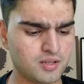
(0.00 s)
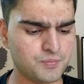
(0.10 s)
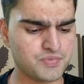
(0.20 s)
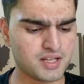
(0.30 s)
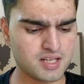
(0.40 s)

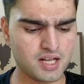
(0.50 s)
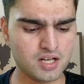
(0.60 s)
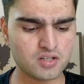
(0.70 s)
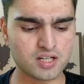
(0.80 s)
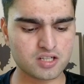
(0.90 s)
That's
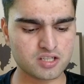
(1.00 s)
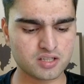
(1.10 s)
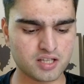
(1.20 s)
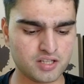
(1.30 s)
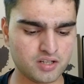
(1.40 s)
hello Rakshith,
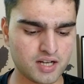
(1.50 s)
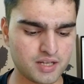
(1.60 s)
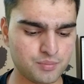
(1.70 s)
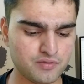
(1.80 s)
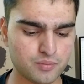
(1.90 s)
can you guide
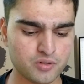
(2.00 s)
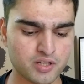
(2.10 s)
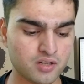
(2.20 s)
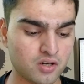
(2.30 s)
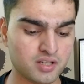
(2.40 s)
me for
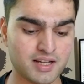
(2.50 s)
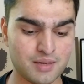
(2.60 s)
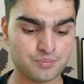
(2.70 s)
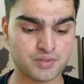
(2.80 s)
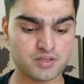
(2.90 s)
booking
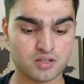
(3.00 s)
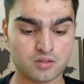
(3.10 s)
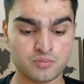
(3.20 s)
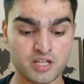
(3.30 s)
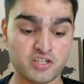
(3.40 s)
on-campus
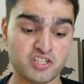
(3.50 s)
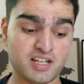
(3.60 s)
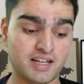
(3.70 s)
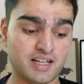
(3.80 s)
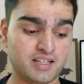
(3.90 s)
accommodation
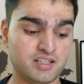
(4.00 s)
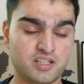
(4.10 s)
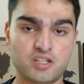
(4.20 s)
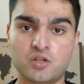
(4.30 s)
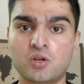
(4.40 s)
at
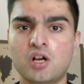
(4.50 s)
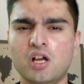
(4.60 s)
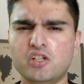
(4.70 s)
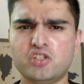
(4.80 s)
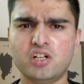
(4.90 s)
NTU?
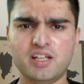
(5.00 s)
Surely,